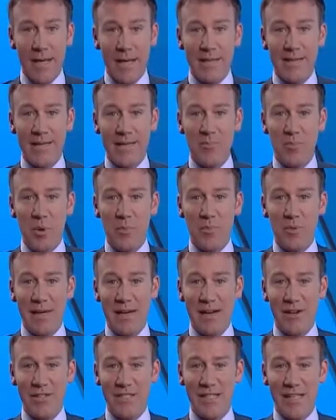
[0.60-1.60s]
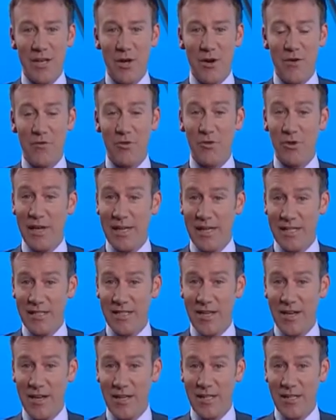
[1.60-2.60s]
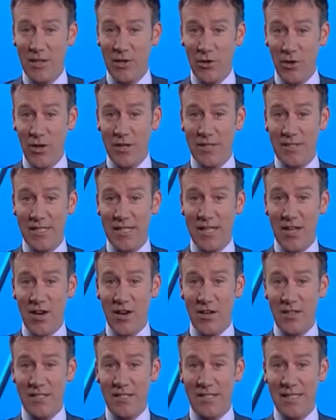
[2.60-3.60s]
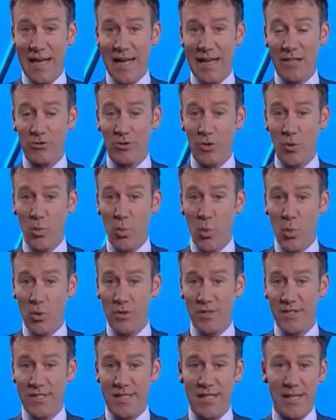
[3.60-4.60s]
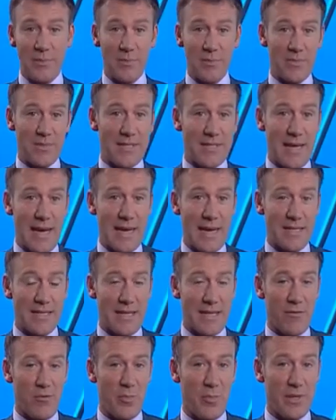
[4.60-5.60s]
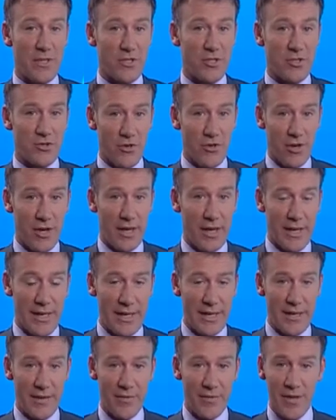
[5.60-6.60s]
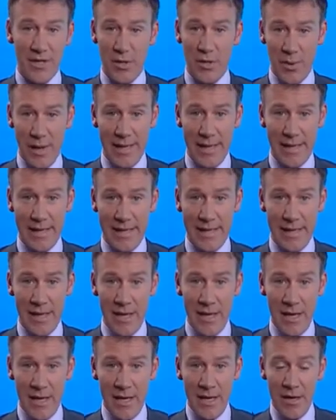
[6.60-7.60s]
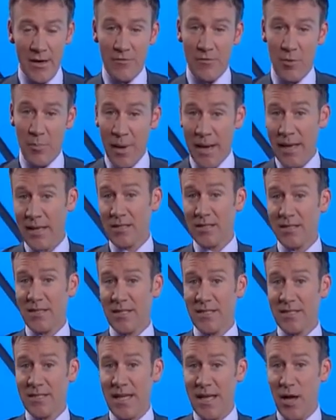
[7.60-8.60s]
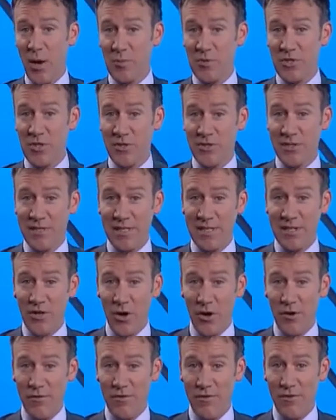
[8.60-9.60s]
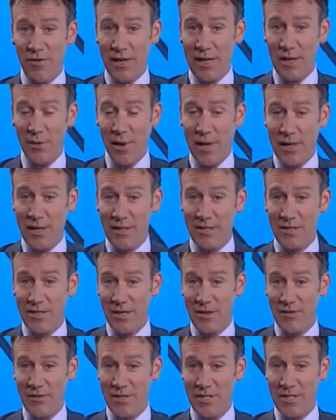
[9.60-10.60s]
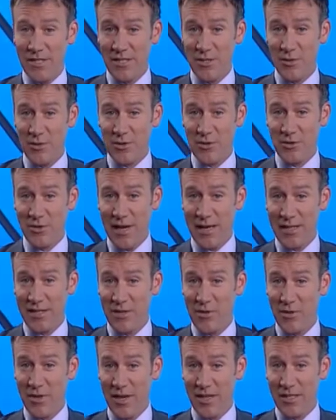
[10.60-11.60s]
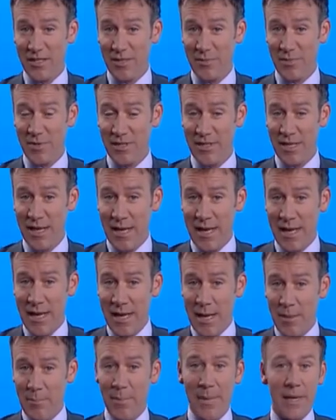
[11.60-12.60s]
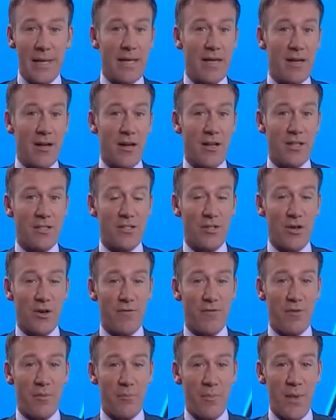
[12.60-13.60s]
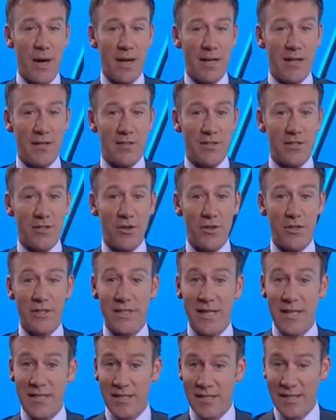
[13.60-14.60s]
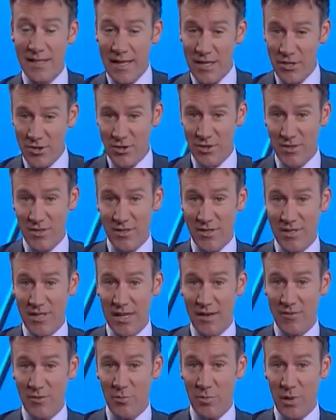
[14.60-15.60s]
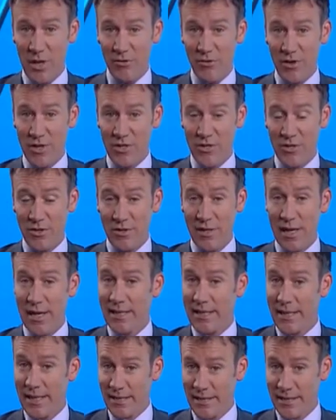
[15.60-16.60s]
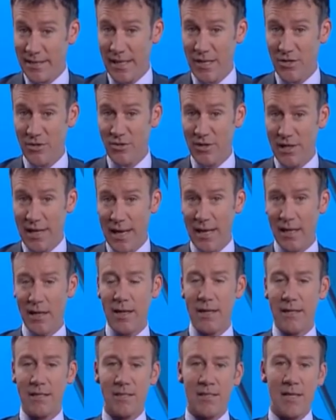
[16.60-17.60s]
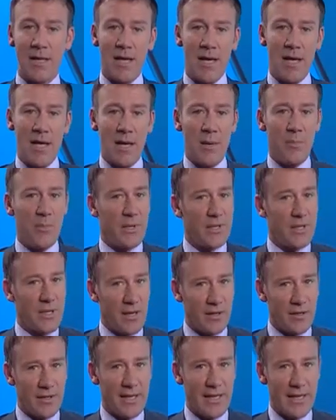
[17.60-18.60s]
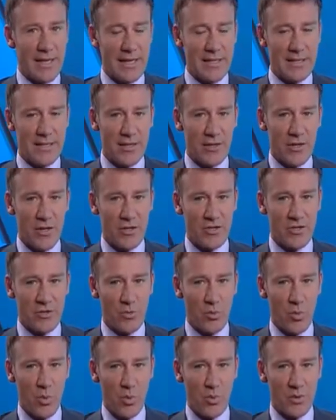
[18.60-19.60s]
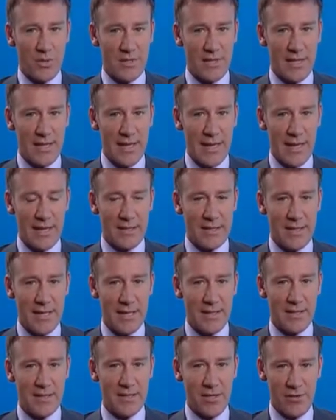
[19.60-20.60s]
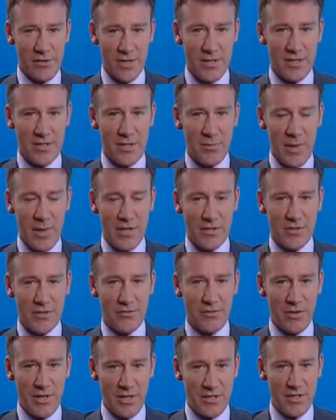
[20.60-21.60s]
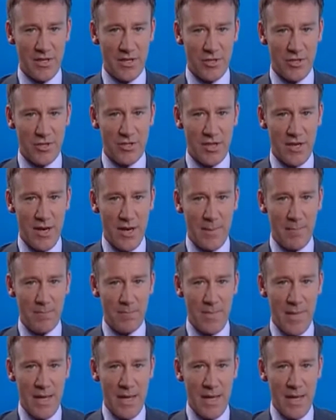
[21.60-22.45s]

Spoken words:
The popularity of credit card, loyalty cards and reward schemes has never been stronger here in the UAE. For banks, it's their opportunity to offer value-added services to attract new customers. Many cards offer miles on destinations covered by regional and international airlines. But calculating those rewards can take a serious amount of research time.